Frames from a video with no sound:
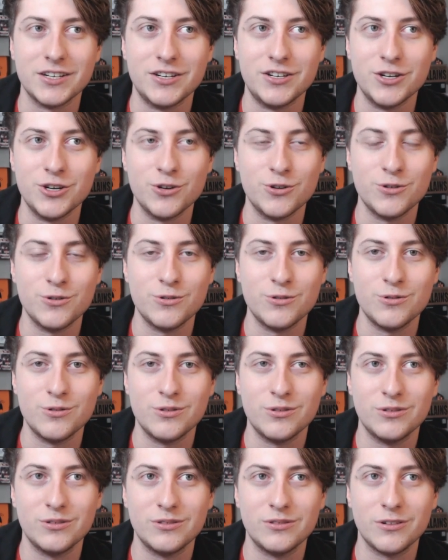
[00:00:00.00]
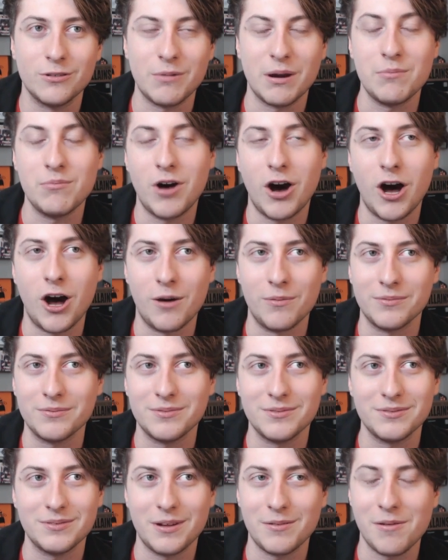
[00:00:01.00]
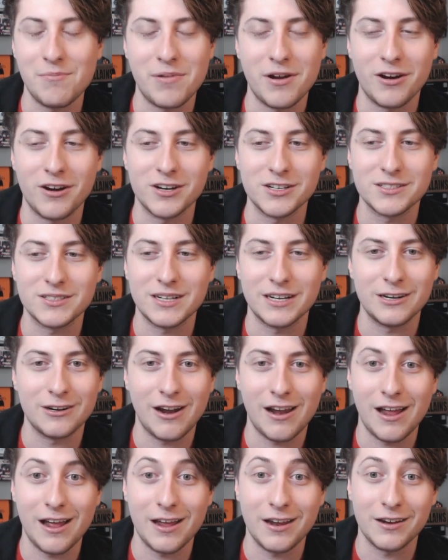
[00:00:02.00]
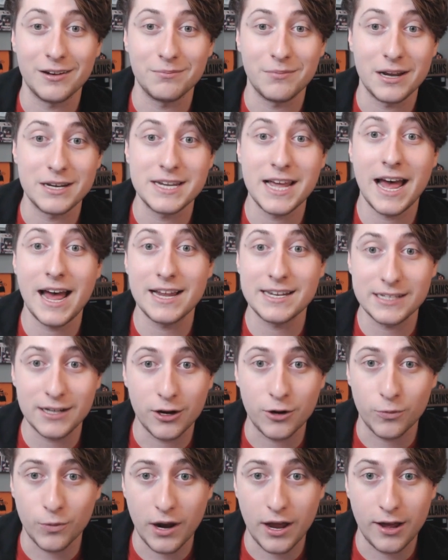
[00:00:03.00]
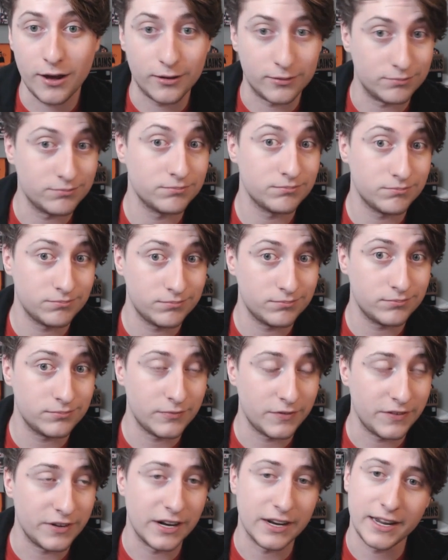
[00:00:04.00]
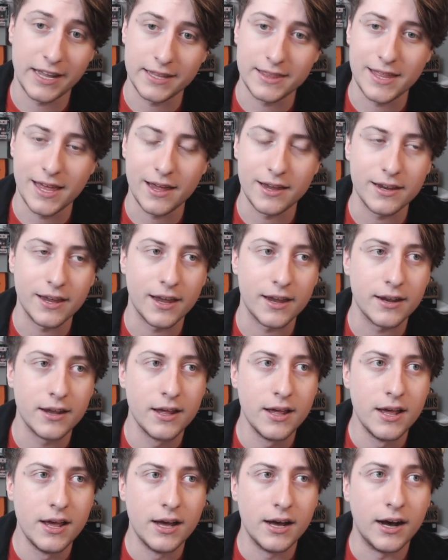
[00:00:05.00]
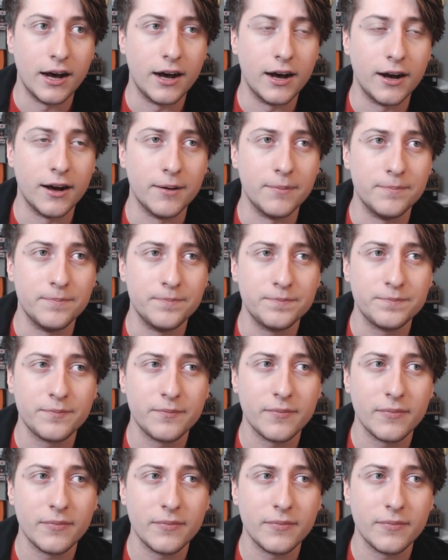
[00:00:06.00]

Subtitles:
could do, or my mom, not my parents. I don't. My dad's not around. If you didn't get that yet, um,